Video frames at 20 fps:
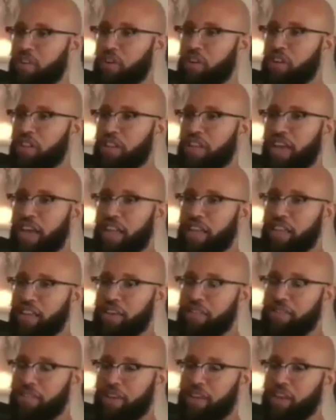Currently, I
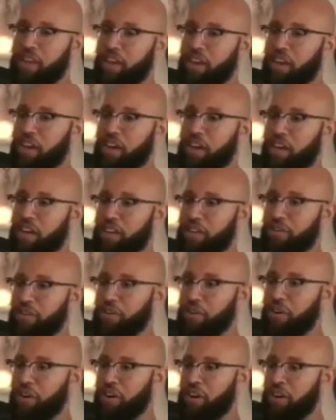live in New
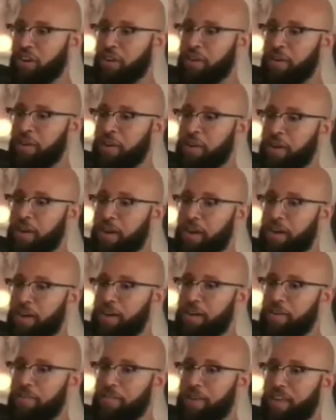York,
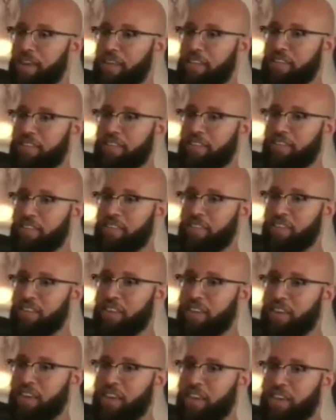and
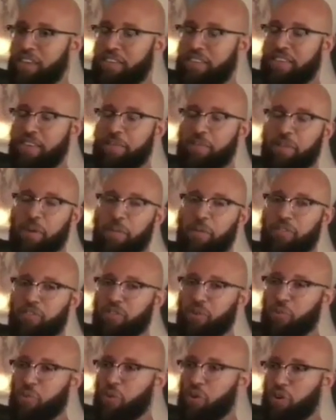it seems almost
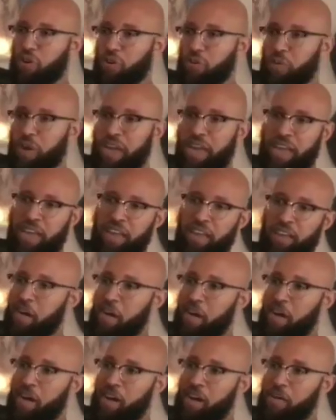a world away,
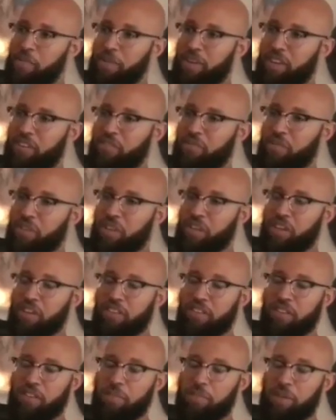and it's really
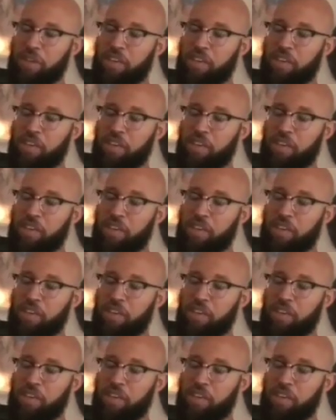easy to